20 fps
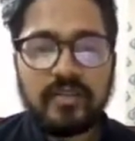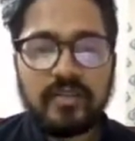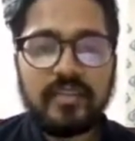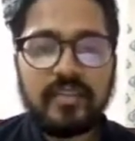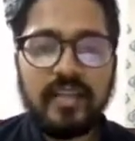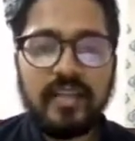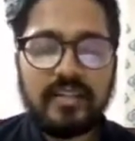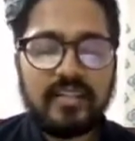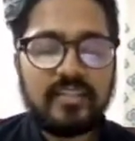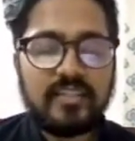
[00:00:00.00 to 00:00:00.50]

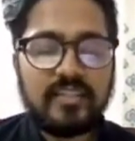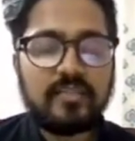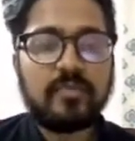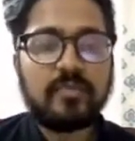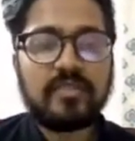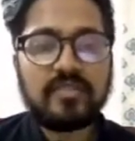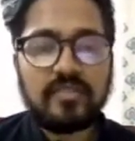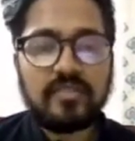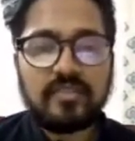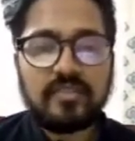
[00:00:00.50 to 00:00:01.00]
that is
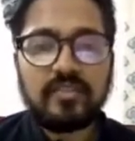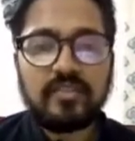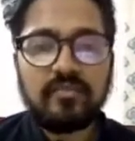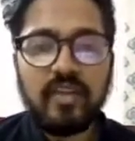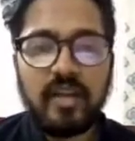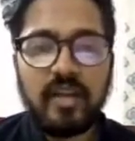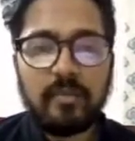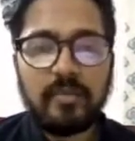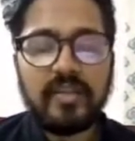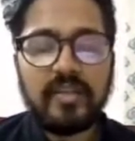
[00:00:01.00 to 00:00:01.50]
business
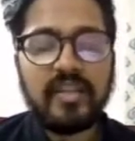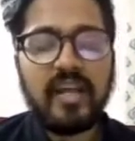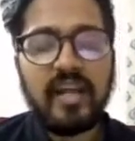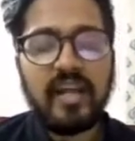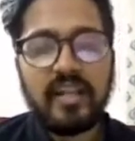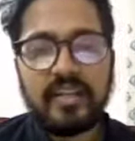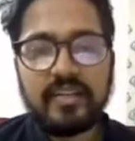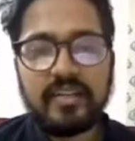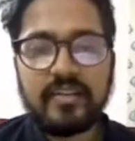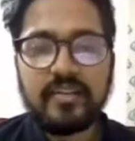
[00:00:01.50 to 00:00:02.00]
environment
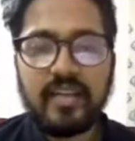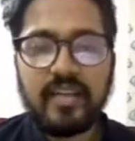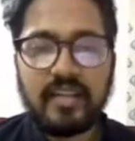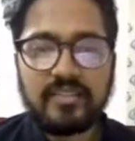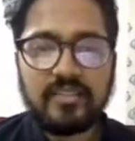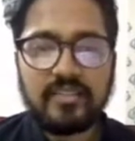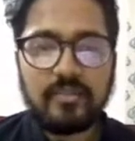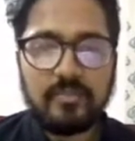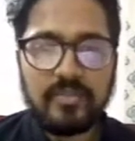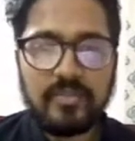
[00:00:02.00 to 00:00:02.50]
and
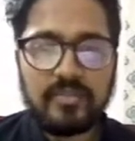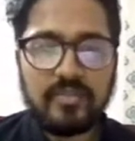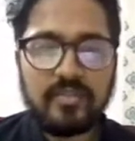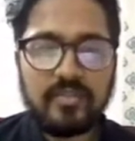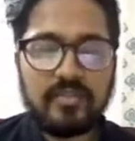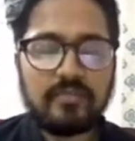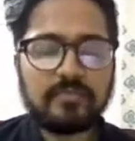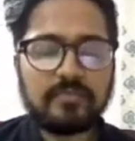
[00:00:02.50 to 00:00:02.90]
international business